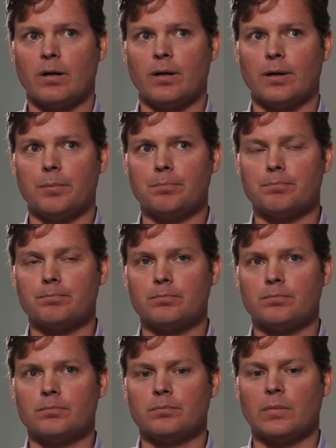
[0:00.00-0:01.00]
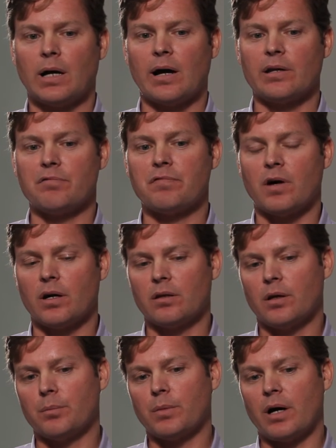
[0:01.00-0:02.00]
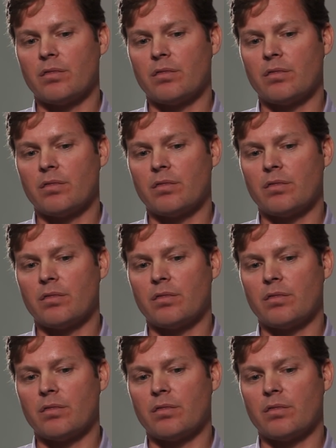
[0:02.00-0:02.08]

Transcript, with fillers: Um, how do you find them?